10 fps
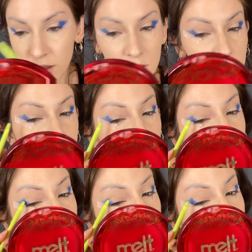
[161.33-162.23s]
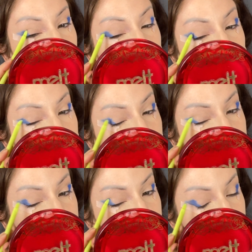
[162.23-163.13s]
into the idea of that
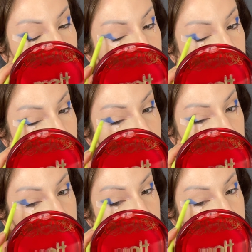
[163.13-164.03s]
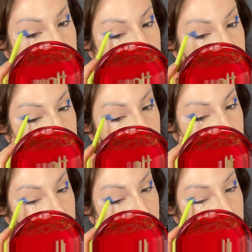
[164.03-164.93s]
just due
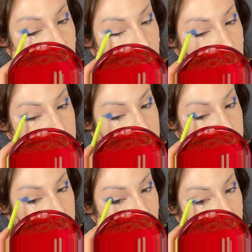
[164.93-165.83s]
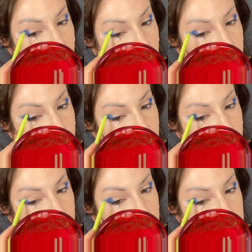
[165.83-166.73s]
to the cost, but I am
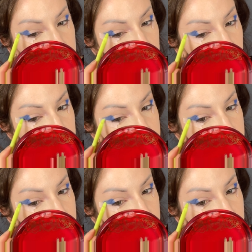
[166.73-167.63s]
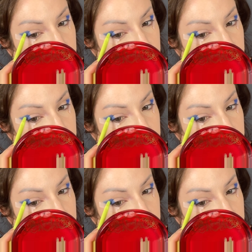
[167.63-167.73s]
interested